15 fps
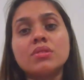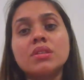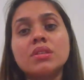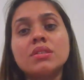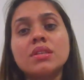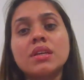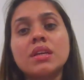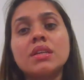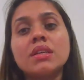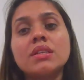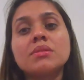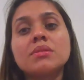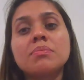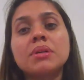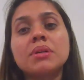It is a
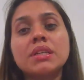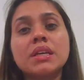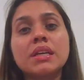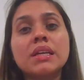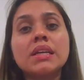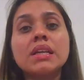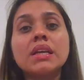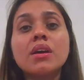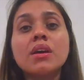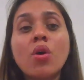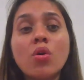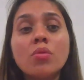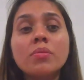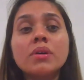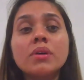particularly
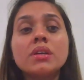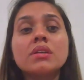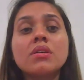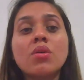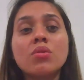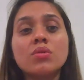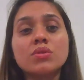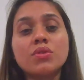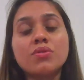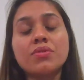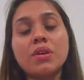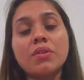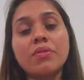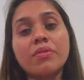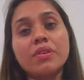common cause of
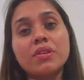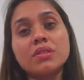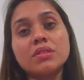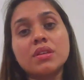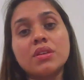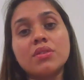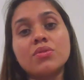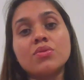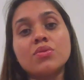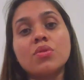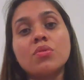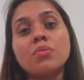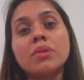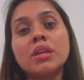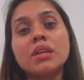nephrotic syndrome
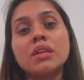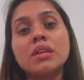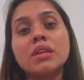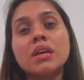in